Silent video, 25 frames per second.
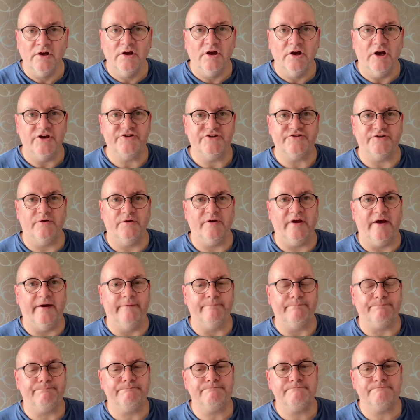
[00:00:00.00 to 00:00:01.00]

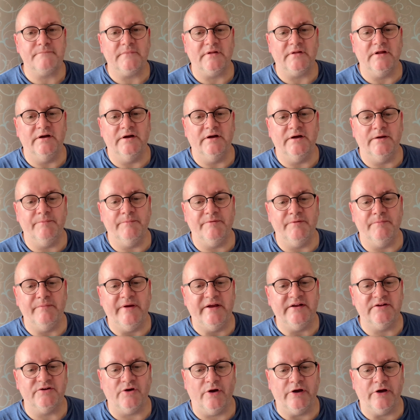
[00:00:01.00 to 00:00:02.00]
The
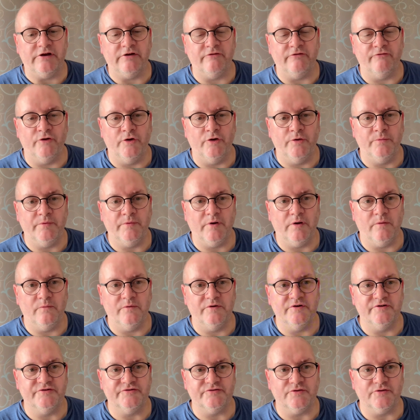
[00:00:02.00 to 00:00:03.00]
main dining room
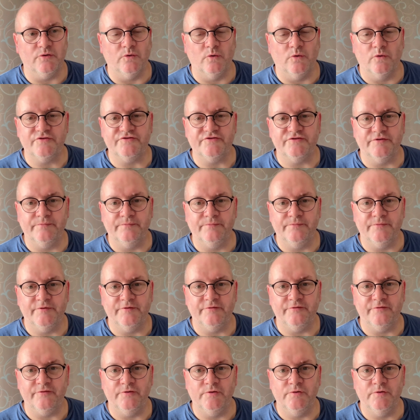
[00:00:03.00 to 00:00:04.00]
was awesome, the
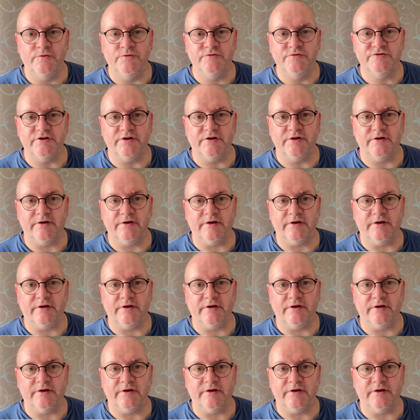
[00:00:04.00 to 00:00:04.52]
food